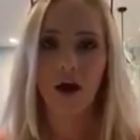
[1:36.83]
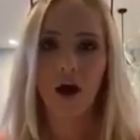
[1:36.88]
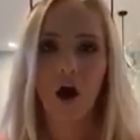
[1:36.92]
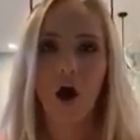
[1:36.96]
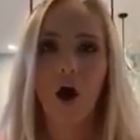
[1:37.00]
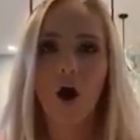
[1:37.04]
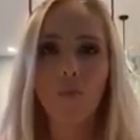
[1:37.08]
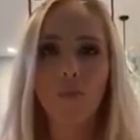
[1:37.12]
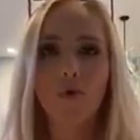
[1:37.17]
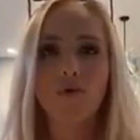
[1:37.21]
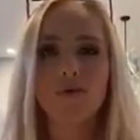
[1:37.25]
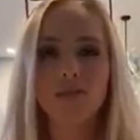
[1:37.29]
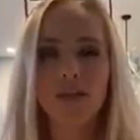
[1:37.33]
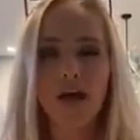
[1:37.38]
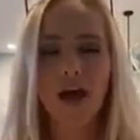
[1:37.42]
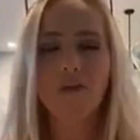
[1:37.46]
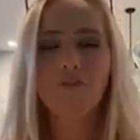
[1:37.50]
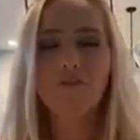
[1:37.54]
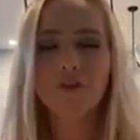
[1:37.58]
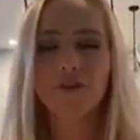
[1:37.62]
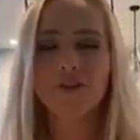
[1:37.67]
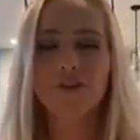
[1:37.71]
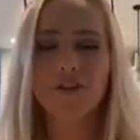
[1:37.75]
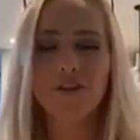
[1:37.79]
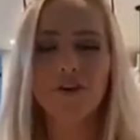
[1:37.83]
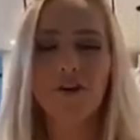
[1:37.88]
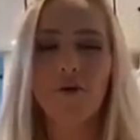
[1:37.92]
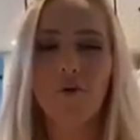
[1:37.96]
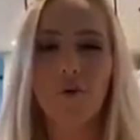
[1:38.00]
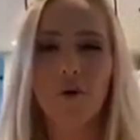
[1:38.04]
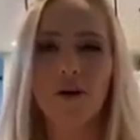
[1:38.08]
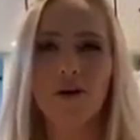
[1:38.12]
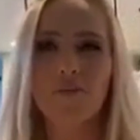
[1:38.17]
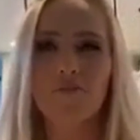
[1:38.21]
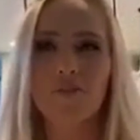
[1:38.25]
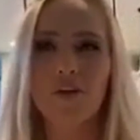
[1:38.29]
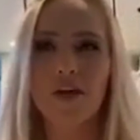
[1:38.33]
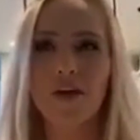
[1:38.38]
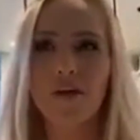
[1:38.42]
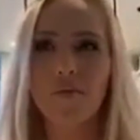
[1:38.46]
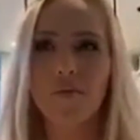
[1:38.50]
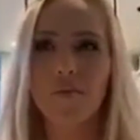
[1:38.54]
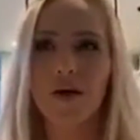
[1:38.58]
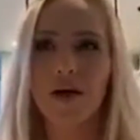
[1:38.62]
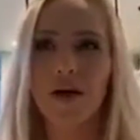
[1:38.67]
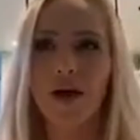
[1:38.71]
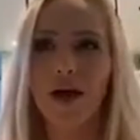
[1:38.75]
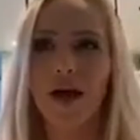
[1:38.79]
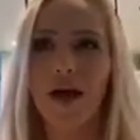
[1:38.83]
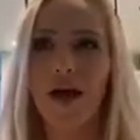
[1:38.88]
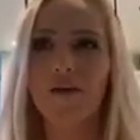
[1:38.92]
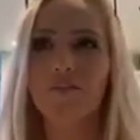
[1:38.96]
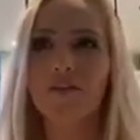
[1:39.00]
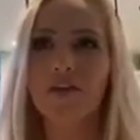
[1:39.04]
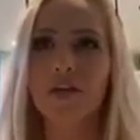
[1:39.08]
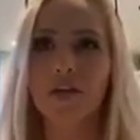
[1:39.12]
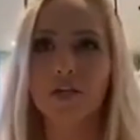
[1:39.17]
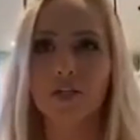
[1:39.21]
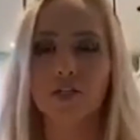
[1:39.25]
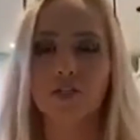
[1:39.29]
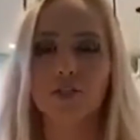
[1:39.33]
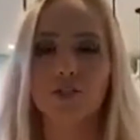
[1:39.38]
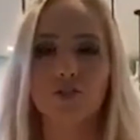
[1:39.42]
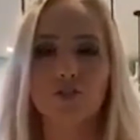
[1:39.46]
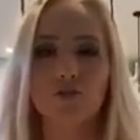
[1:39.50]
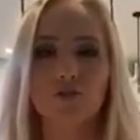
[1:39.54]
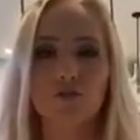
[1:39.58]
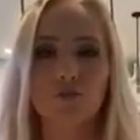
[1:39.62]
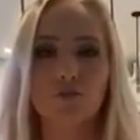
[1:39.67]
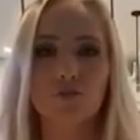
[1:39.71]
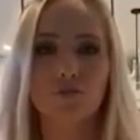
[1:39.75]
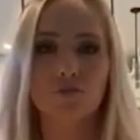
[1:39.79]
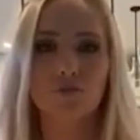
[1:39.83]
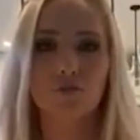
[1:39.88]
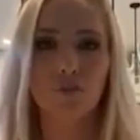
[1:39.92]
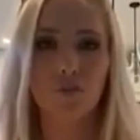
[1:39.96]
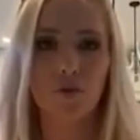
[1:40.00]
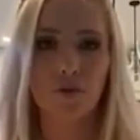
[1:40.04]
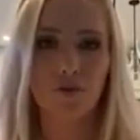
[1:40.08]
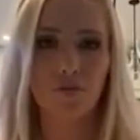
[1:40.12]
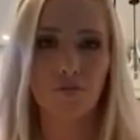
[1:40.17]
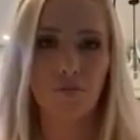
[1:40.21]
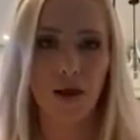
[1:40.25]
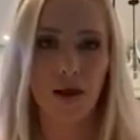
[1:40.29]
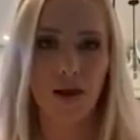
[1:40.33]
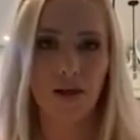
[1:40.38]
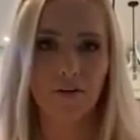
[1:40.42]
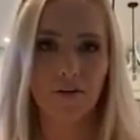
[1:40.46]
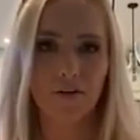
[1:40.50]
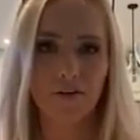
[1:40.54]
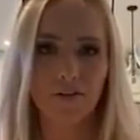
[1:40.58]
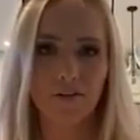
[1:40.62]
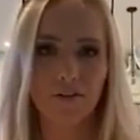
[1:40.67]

Almost every single one of them have an issue with men.